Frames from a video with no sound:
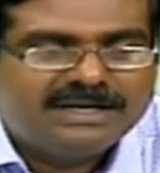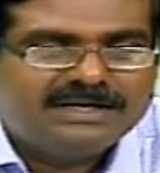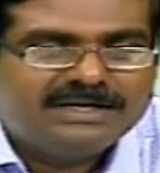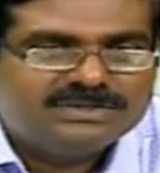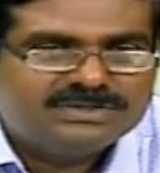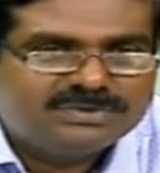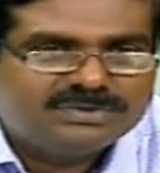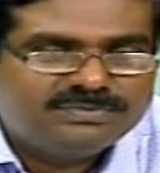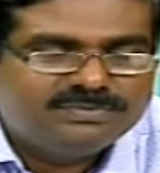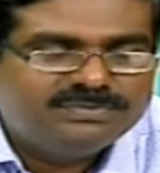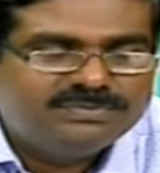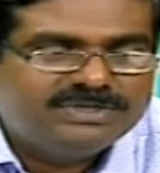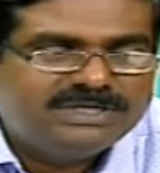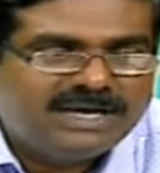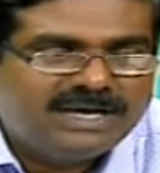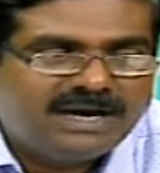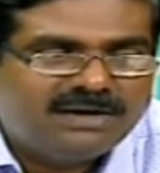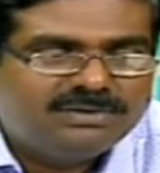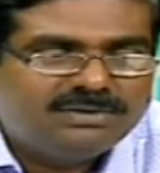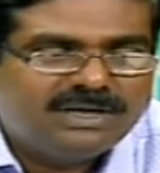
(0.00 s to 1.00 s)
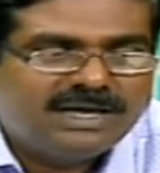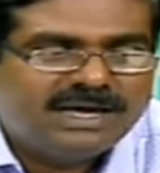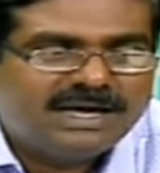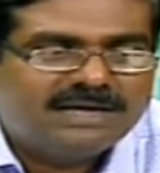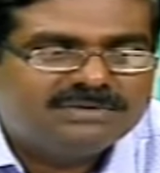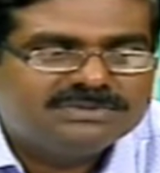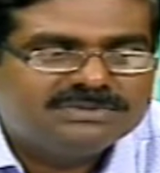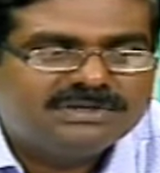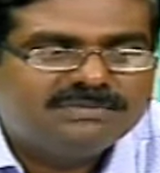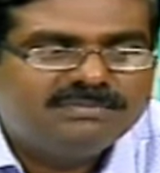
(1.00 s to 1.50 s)
So, we have to
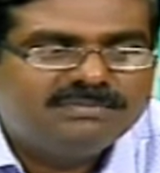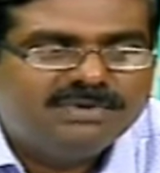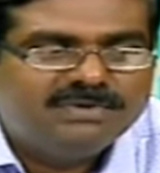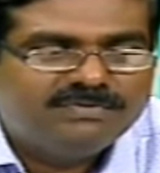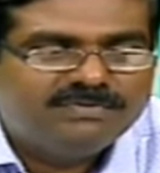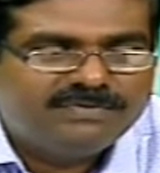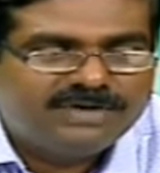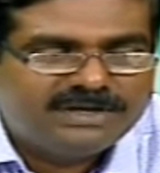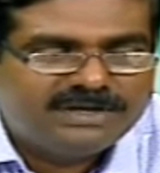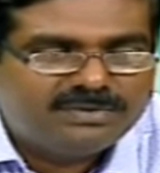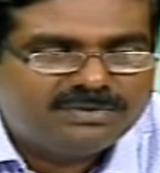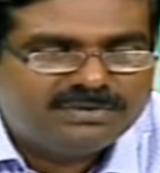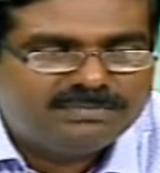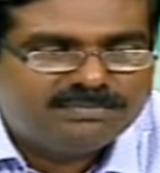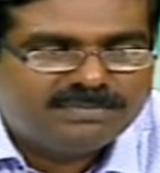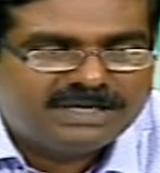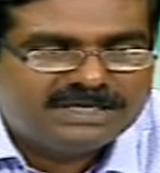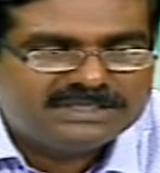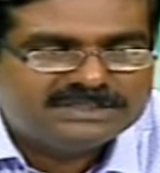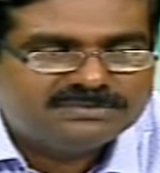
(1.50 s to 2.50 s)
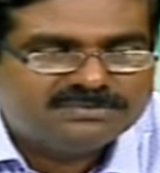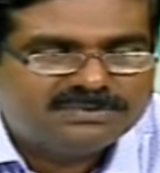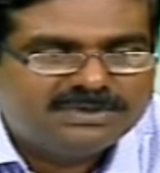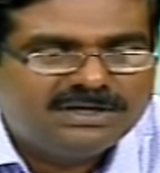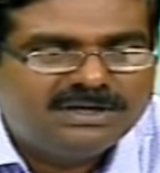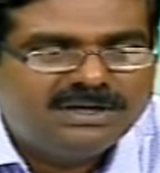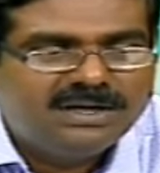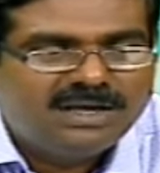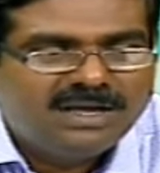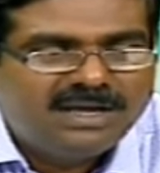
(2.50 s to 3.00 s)
have some very good
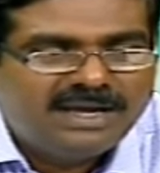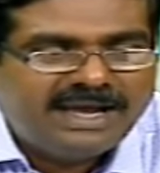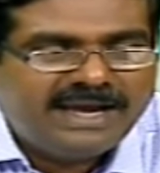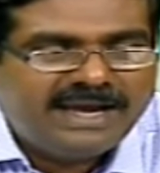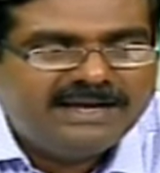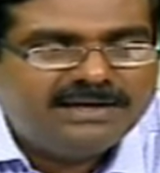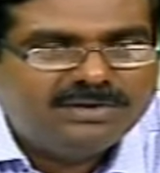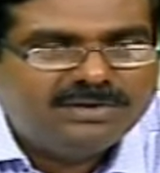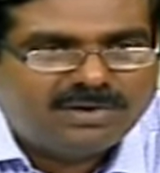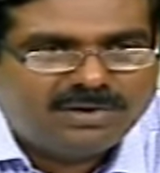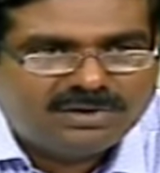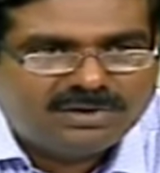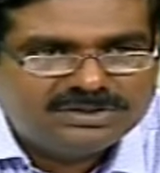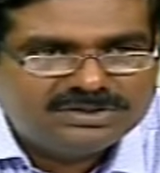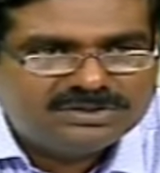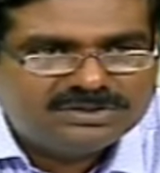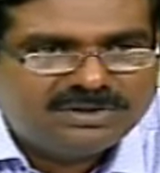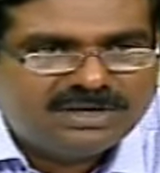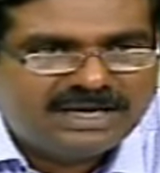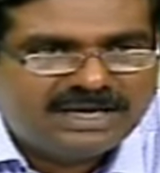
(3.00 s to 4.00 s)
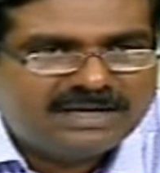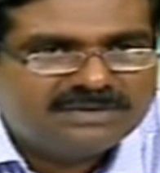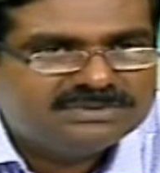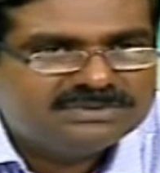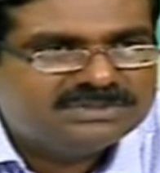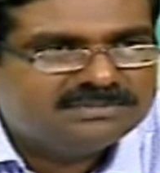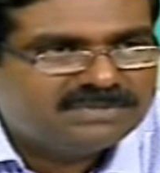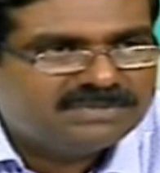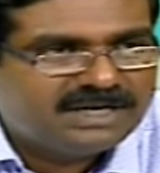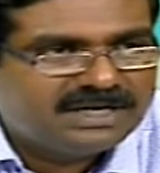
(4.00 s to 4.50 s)
password and also have
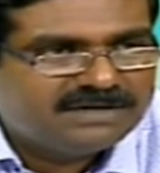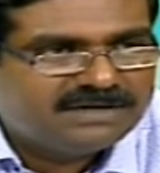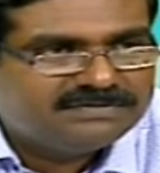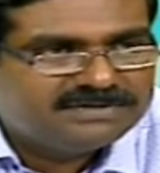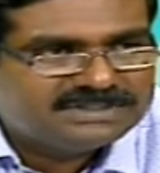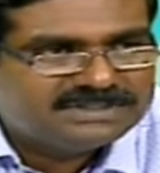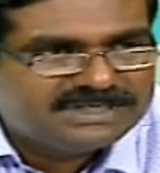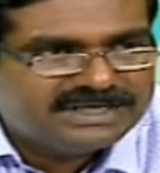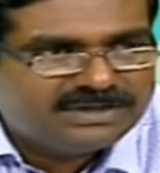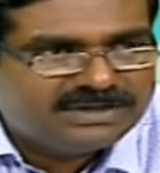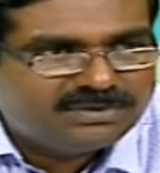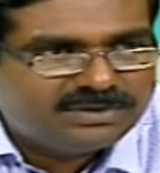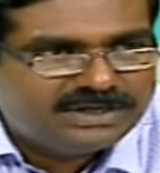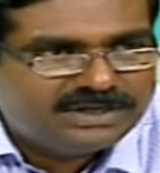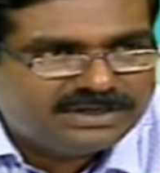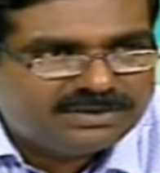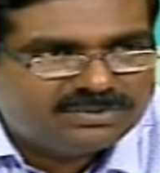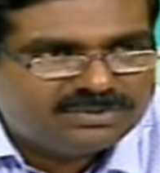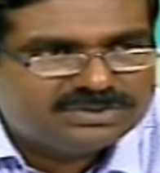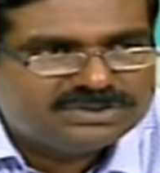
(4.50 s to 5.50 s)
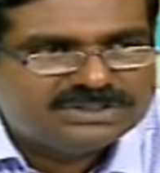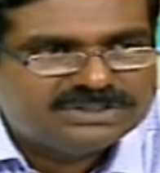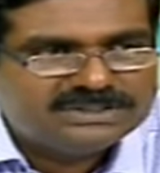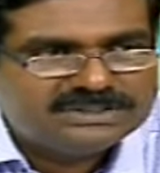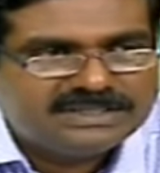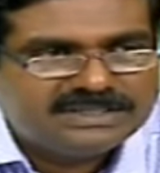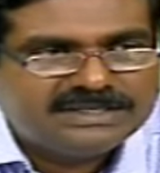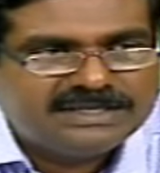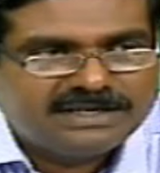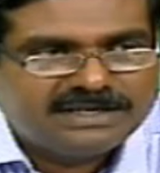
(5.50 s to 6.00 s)
some kind of a security questions
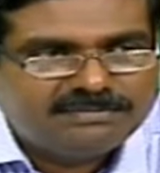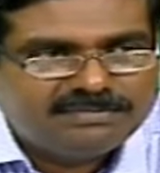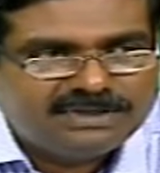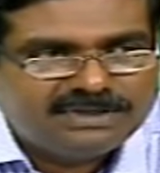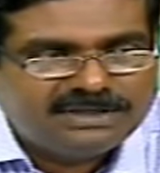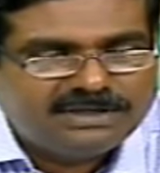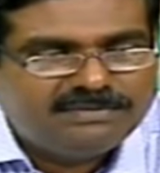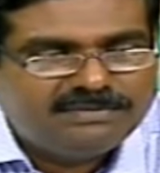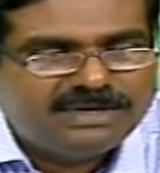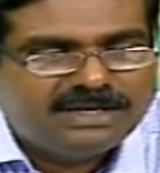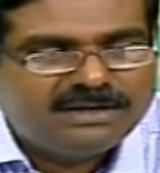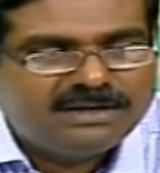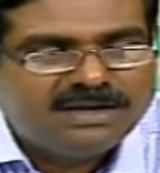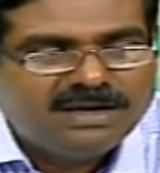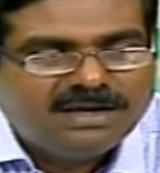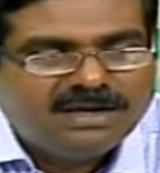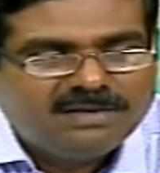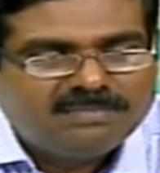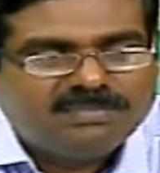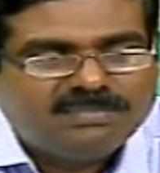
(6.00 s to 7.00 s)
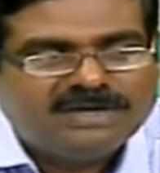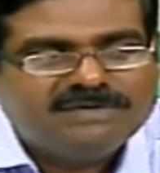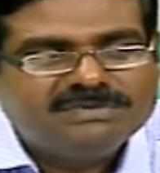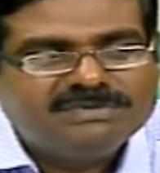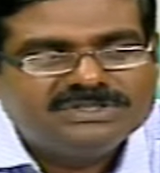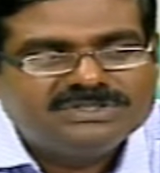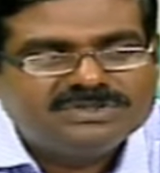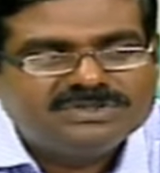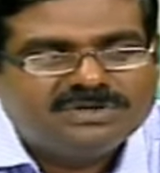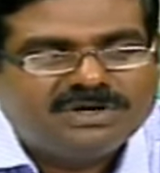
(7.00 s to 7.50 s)
that can be given by
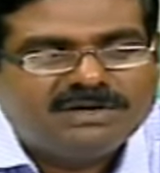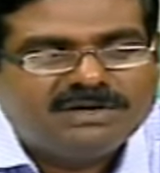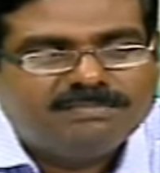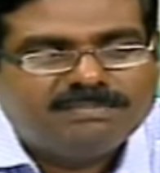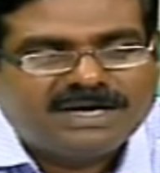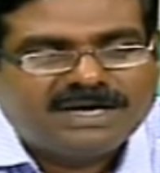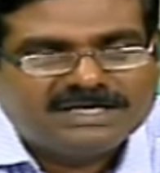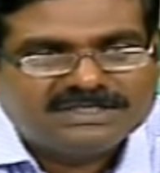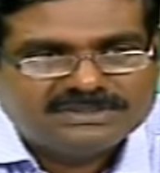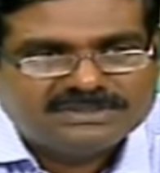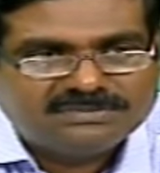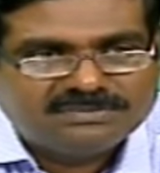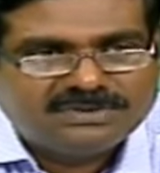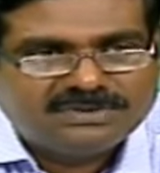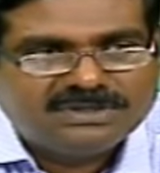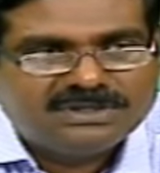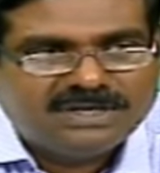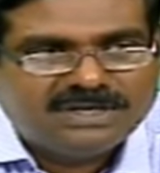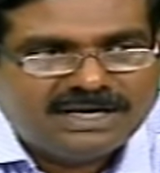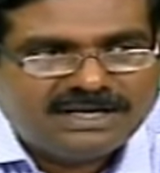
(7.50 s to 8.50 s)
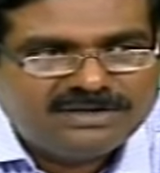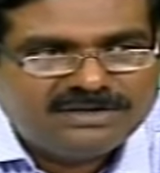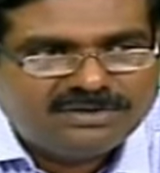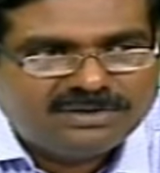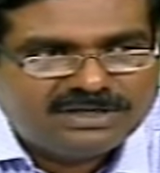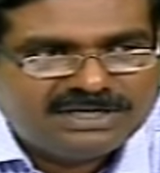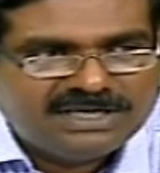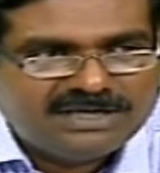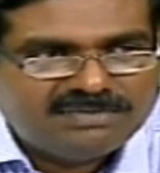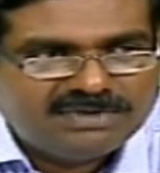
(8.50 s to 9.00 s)
which your password and
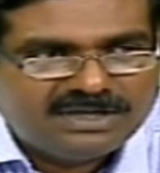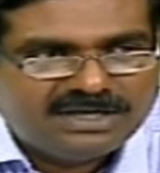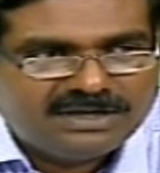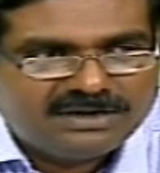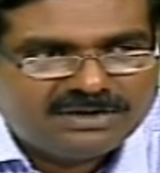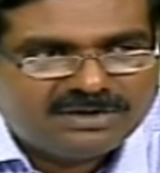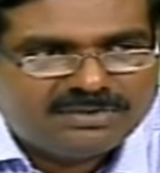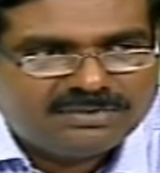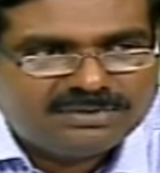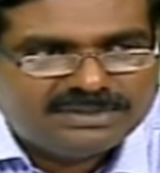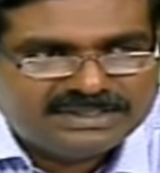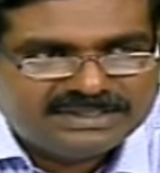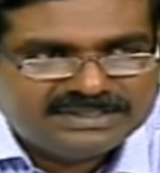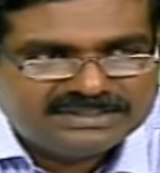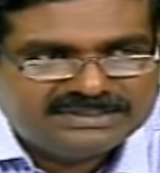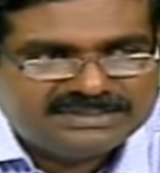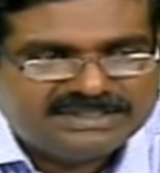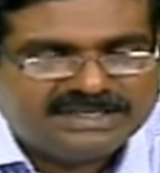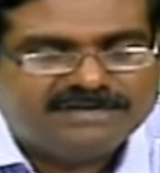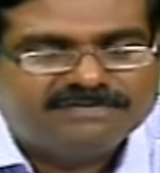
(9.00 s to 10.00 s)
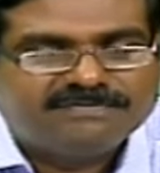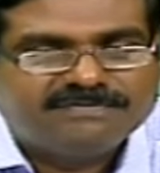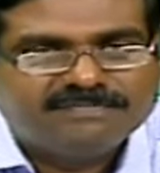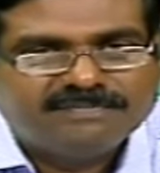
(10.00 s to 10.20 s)
your email account is safe.